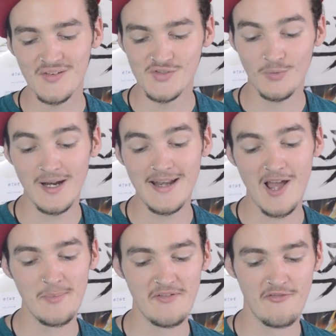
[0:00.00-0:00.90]
So right
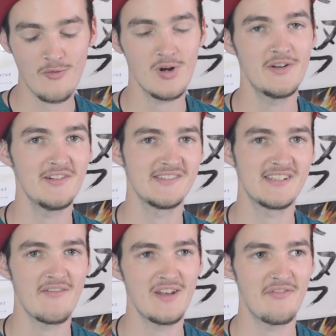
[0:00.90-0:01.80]
now I'm at
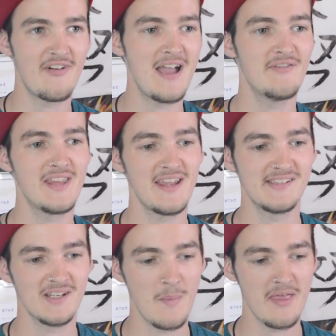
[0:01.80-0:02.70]
475 in the
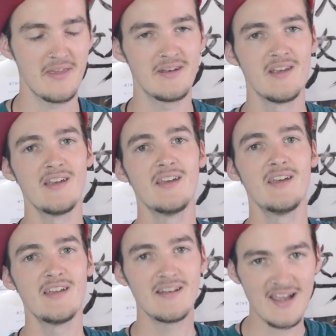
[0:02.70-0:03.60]
Heisig method.
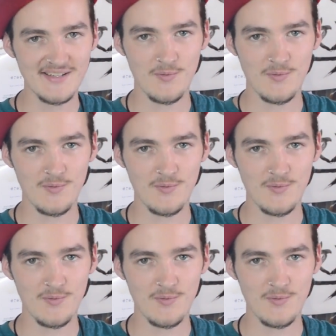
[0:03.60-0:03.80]
Next